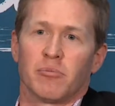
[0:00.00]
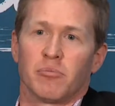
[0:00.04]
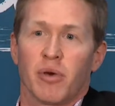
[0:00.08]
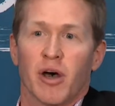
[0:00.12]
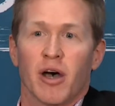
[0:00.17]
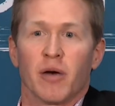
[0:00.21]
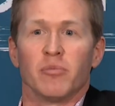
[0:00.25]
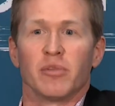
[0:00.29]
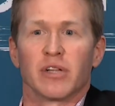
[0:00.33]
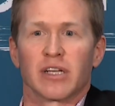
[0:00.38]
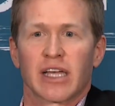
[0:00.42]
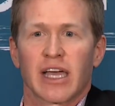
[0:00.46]

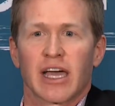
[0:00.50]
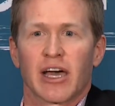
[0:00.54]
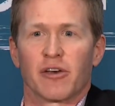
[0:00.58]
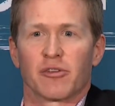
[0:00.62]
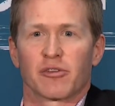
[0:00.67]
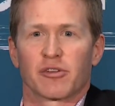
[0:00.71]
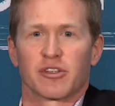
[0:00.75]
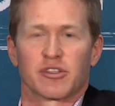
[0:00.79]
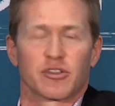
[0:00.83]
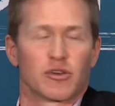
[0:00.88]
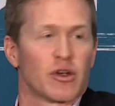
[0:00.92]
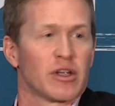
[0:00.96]
public
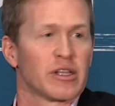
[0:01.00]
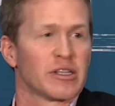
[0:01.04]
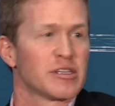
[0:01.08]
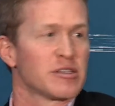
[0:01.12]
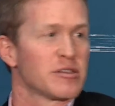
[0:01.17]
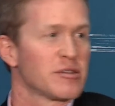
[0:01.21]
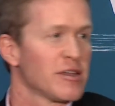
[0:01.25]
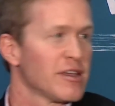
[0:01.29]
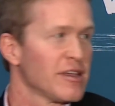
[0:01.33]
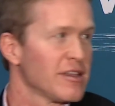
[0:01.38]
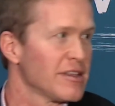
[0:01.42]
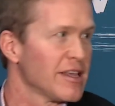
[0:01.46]
health concern, or at
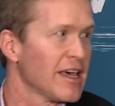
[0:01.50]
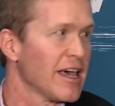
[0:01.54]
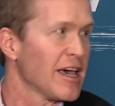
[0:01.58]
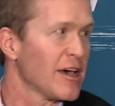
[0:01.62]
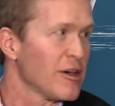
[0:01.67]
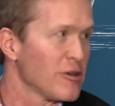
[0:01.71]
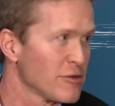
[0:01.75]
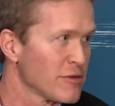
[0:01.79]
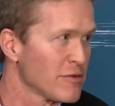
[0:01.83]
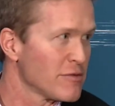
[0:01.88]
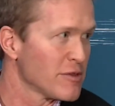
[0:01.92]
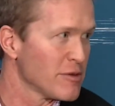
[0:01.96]
least the
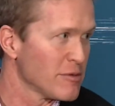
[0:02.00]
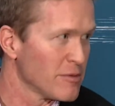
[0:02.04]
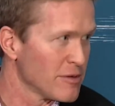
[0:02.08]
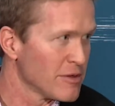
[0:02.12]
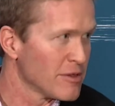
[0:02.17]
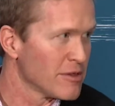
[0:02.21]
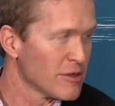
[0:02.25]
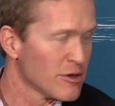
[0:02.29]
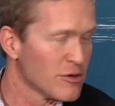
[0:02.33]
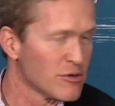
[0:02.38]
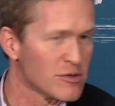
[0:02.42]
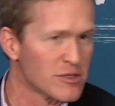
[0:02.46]
health of
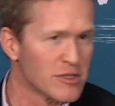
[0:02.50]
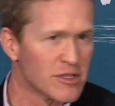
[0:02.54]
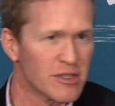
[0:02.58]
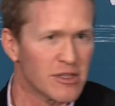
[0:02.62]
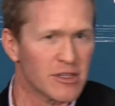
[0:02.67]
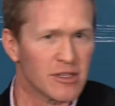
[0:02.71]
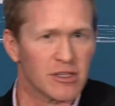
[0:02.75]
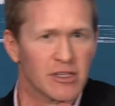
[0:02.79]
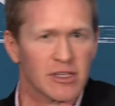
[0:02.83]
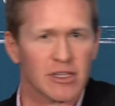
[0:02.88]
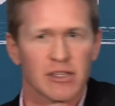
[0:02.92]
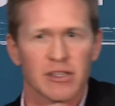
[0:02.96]
those
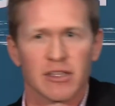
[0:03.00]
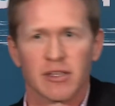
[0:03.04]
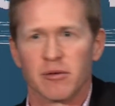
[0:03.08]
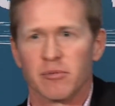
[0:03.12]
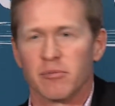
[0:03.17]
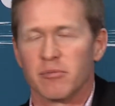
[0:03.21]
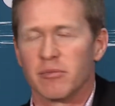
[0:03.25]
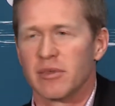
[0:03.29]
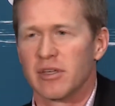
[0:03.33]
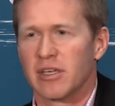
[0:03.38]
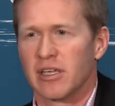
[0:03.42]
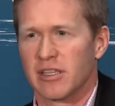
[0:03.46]

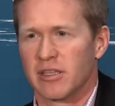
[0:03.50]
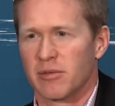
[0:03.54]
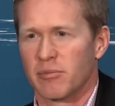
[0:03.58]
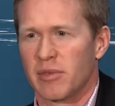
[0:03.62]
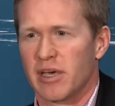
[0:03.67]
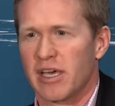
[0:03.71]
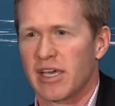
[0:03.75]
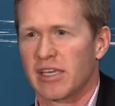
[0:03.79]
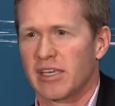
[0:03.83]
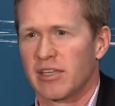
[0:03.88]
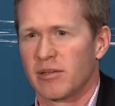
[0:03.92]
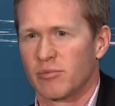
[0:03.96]
in the
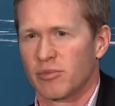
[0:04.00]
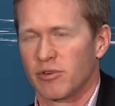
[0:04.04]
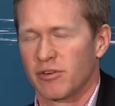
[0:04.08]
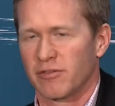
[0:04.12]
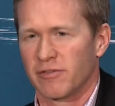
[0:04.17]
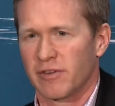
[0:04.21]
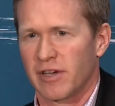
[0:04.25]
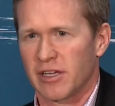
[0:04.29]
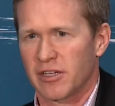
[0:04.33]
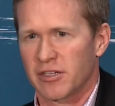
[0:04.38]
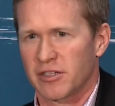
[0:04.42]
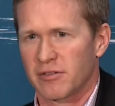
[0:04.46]
baking
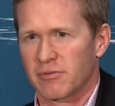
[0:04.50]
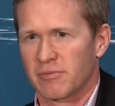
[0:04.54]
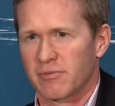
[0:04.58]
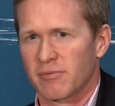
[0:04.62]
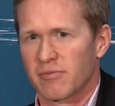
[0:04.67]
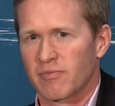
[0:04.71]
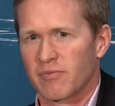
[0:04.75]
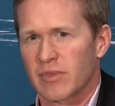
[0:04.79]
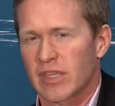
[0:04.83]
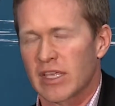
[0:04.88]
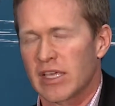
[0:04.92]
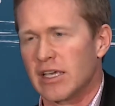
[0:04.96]
profession.
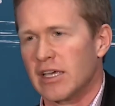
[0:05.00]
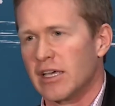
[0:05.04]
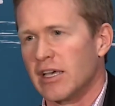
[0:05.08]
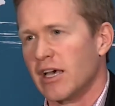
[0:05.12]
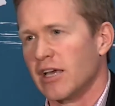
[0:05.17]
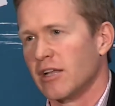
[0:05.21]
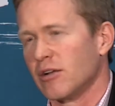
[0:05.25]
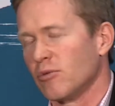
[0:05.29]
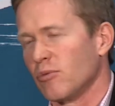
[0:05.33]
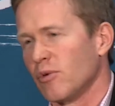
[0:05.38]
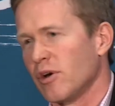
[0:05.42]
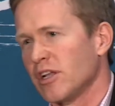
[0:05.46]

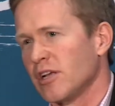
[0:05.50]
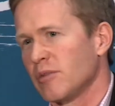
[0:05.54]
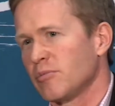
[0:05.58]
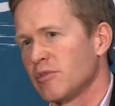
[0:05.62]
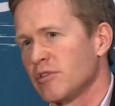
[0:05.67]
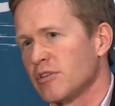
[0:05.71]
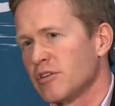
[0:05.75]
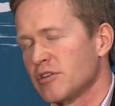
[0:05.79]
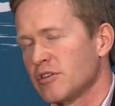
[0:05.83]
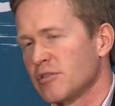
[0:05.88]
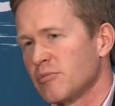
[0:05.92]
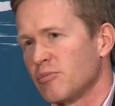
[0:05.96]
And it went up
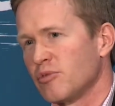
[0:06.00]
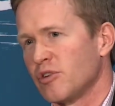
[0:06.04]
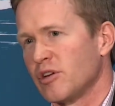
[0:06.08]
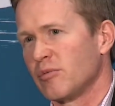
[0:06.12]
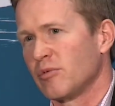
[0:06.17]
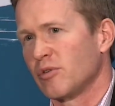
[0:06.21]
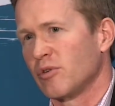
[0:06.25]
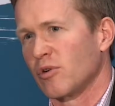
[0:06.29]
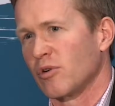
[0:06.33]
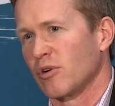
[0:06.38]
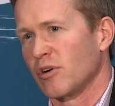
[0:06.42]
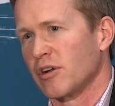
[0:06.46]
to the Supreme
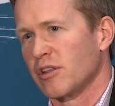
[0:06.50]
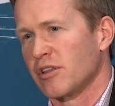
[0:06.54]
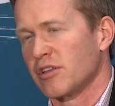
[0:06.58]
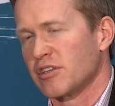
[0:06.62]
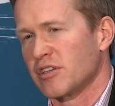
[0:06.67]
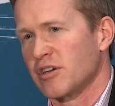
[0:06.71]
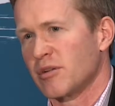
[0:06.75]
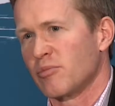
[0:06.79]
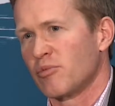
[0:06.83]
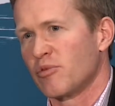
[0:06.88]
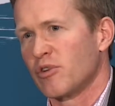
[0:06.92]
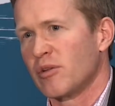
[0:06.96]
Court, and the
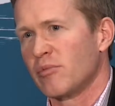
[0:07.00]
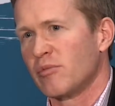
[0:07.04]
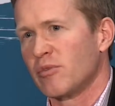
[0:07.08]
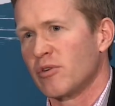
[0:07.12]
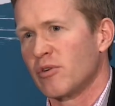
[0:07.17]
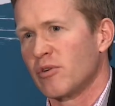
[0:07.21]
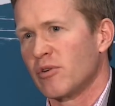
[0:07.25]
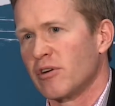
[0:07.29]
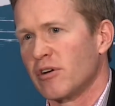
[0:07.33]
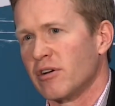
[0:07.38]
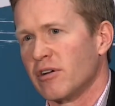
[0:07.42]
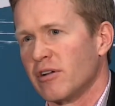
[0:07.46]
Supreme
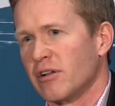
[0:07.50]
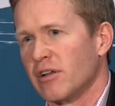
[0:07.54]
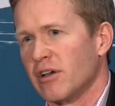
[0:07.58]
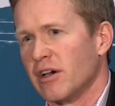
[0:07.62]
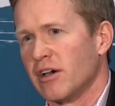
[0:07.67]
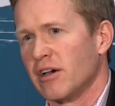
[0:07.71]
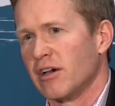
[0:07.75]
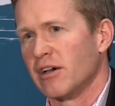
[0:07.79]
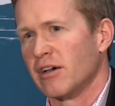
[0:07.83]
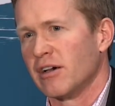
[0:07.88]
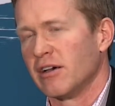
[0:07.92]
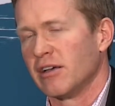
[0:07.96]
Court
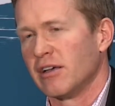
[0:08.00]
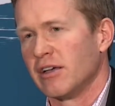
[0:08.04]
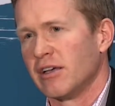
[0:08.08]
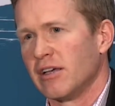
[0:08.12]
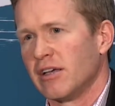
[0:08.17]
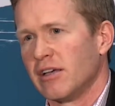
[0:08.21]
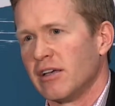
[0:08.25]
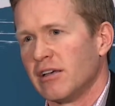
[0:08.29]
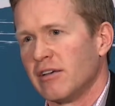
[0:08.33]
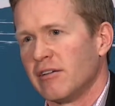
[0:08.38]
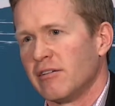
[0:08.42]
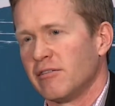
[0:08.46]

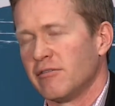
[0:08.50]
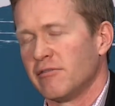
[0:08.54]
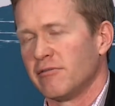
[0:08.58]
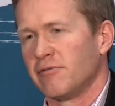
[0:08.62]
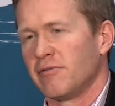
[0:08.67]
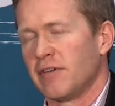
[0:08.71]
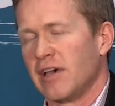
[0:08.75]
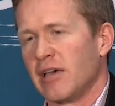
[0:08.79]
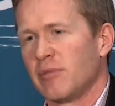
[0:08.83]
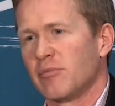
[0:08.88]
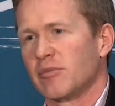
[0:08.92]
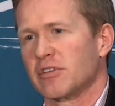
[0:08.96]

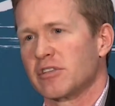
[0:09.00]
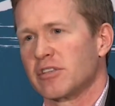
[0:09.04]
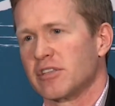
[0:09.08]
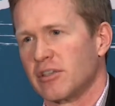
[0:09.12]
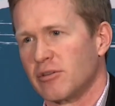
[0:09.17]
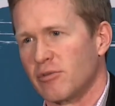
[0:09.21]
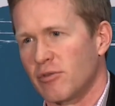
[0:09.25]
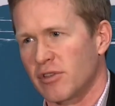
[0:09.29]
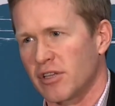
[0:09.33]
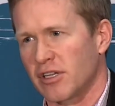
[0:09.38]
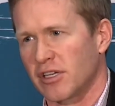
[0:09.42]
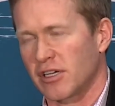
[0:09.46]

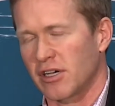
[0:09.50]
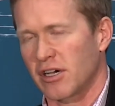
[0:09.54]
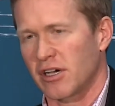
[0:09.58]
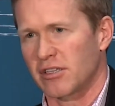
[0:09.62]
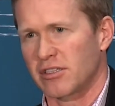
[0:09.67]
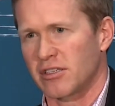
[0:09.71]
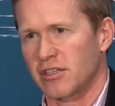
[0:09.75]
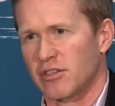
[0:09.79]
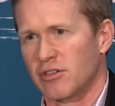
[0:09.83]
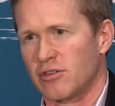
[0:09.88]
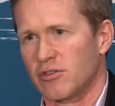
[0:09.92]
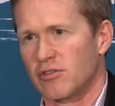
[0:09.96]
famously within
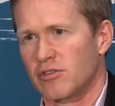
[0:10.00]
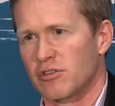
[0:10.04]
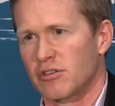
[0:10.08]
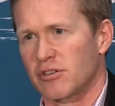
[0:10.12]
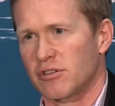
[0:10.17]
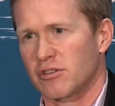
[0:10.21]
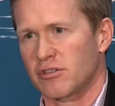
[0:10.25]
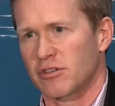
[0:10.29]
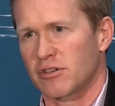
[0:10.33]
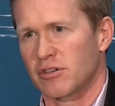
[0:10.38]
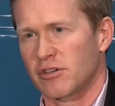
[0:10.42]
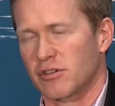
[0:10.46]

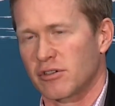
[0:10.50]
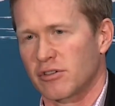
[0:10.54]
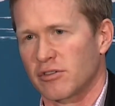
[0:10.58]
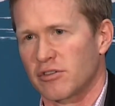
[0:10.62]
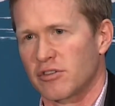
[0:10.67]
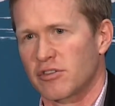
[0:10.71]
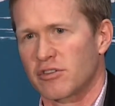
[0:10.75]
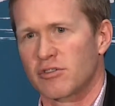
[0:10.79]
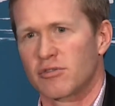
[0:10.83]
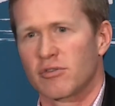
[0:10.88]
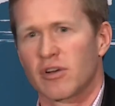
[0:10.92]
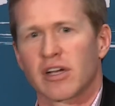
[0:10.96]
constitutional circles
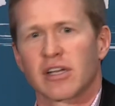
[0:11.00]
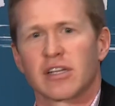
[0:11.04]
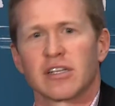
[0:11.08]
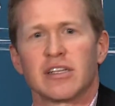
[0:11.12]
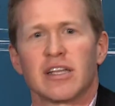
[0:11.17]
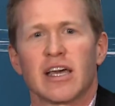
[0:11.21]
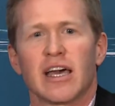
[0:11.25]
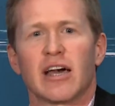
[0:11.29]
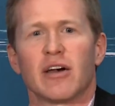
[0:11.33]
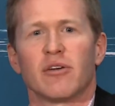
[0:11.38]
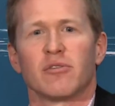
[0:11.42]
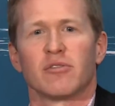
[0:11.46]
struck
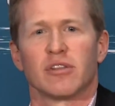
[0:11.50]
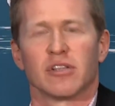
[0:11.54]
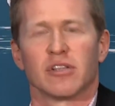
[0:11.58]
down